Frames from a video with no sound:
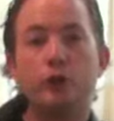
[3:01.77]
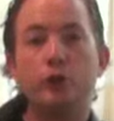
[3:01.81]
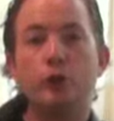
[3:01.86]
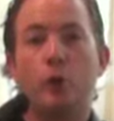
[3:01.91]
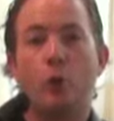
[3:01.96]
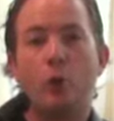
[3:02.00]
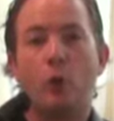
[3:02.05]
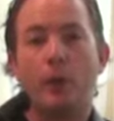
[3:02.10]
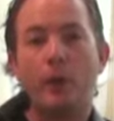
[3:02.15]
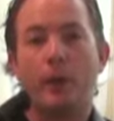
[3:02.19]

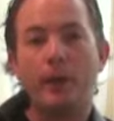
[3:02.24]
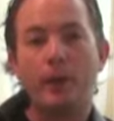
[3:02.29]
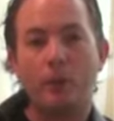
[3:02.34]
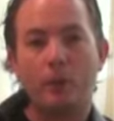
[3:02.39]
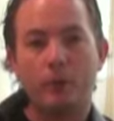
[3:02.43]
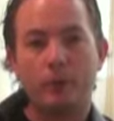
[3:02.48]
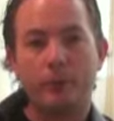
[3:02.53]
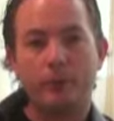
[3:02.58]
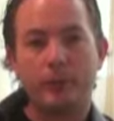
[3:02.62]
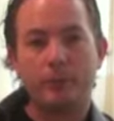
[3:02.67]
joy
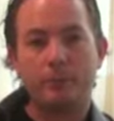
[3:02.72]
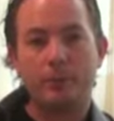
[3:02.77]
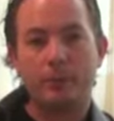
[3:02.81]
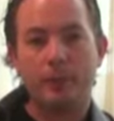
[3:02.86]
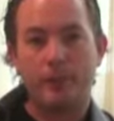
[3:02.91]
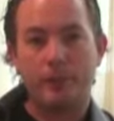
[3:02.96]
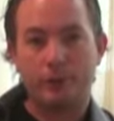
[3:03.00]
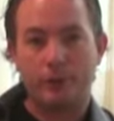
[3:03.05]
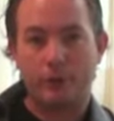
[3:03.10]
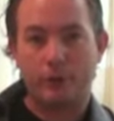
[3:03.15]
or
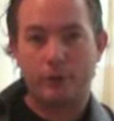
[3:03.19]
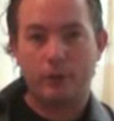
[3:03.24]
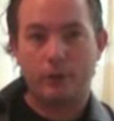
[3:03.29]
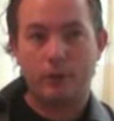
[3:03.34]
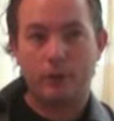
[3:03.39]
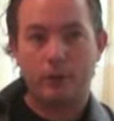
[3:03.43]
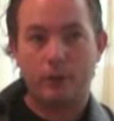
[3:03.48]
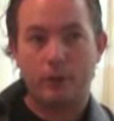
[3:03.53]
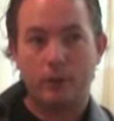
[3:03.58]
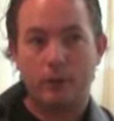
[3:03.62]
displeasure.
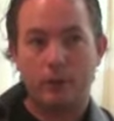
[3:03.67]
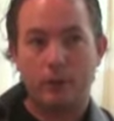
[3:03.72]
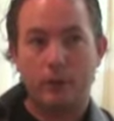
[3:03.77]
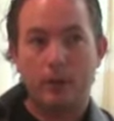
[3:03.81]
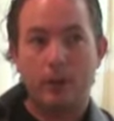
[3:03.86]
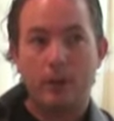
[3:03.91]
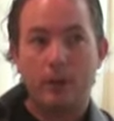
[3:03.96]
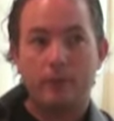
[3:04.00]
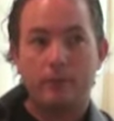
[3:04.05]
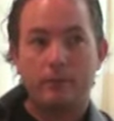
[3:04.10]

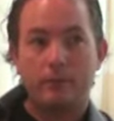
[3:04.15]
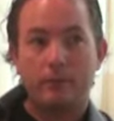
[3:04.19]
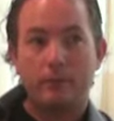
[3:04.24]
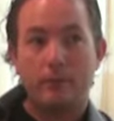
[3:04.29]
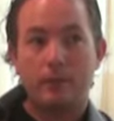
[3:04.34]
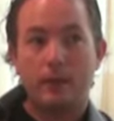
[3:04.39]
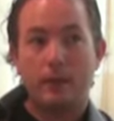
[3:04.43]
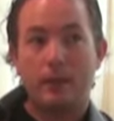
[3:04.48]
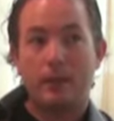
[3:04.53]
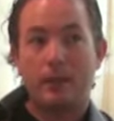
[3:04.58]

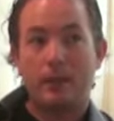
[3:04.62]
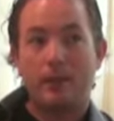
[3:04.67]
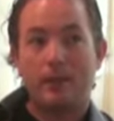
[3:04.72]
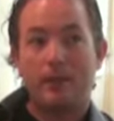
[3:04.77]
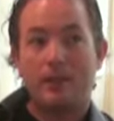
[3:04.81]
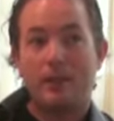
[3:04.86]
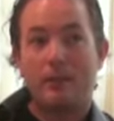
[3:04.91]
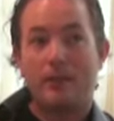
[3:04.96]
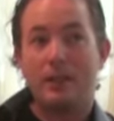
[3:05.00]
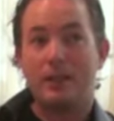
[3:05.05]

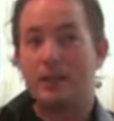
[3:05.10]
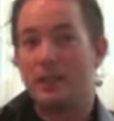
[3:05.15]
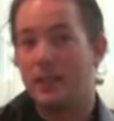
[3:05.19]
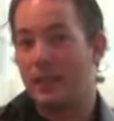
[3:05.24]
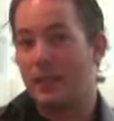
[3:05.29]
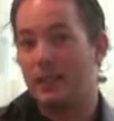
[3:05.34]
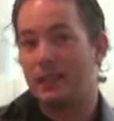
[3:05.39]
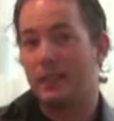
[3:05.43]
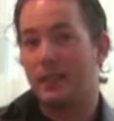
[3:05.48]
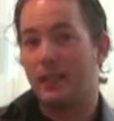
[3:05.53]
They
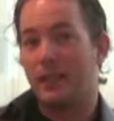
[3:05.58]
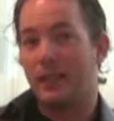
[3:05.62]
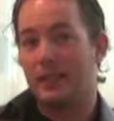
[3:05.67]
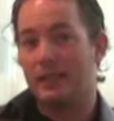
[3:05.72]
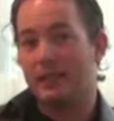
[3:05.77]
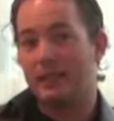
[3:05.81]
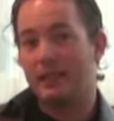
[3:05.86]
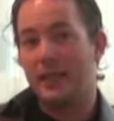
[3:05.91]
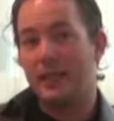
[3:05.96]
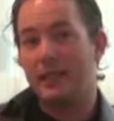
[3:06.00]
say that's like
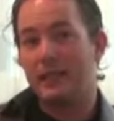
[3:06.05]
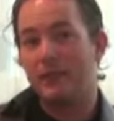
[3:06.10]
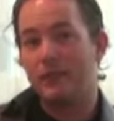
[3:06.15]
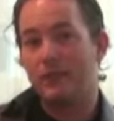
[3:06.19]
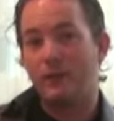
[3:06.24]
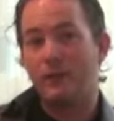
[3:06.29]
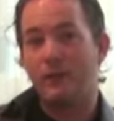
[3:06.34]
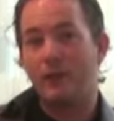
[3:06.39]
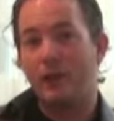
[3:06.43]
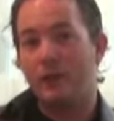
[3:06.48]
a stage
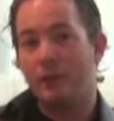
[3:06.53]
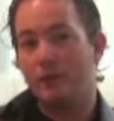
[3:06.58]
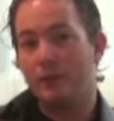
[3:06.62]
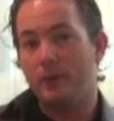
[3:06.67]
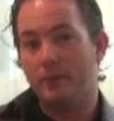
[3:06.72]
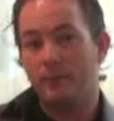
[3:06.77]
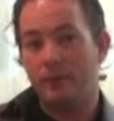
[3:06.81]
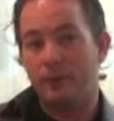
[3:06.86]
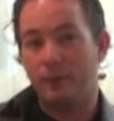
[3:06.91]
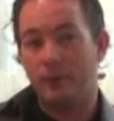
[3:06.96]
of
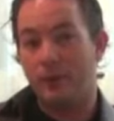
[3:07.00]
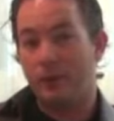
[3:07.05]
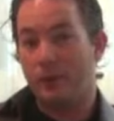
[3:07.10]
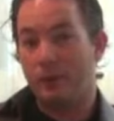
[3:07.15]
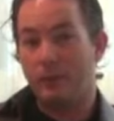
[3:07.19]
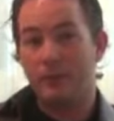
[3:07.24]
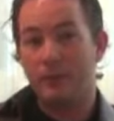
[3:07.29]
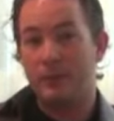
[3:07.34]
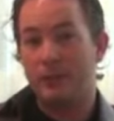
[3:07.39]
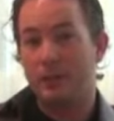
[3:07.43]
development between
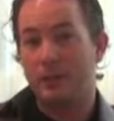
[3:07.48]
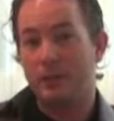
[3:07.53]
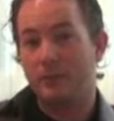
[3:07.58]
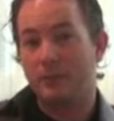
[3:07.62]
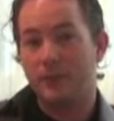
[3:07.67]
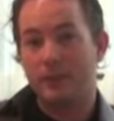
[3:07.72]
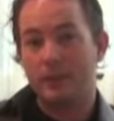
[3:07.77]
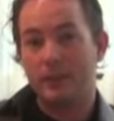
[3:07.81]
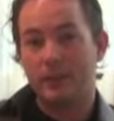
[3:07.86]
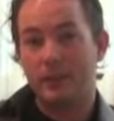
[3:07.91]
3 to 6
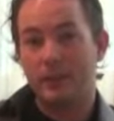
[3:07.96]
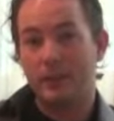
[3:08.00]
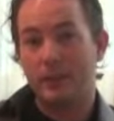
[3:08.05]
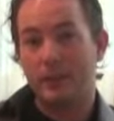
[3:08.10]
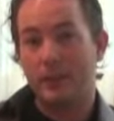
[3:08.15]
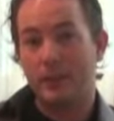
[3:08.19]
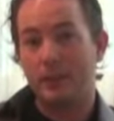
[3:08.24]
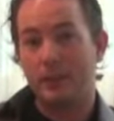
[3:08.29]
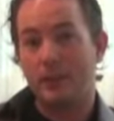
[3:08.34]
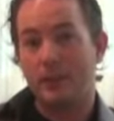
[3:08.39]
months,
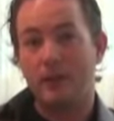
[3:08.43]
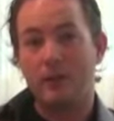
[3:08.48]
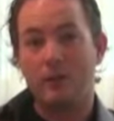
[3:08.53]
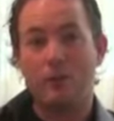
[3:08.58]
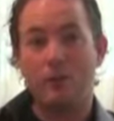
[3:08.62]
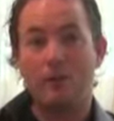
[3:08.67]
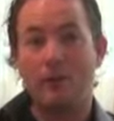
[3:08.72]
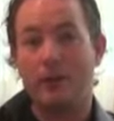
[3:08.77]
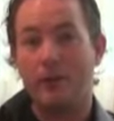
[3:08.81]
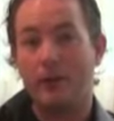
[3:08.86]
and I
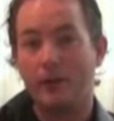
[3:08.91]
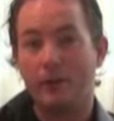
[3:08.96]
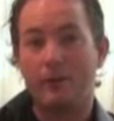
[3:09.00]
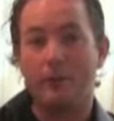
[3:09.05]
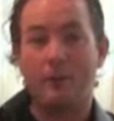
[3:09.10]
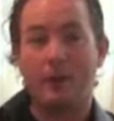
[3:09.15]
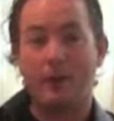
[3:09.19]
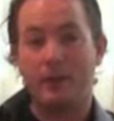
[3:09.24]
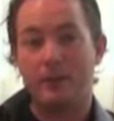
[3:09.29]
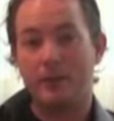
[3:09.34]
don't know about
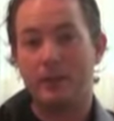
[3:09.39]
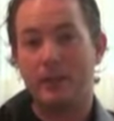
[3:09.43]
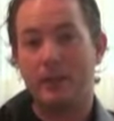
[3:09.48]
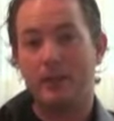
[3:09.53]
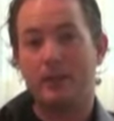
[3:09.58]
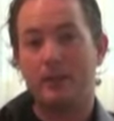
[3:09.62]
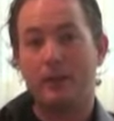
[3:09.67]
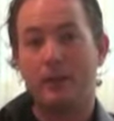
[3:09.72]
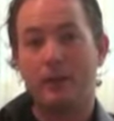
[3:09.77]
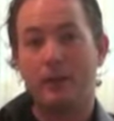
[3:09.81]
other parents
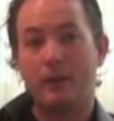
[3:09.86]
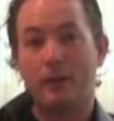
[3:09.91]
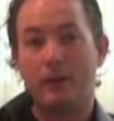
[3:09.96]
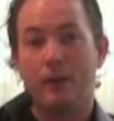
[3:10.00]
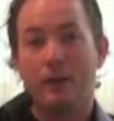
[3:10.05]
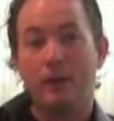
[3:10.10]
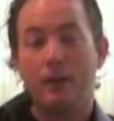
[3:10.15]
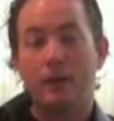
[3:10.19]
out there,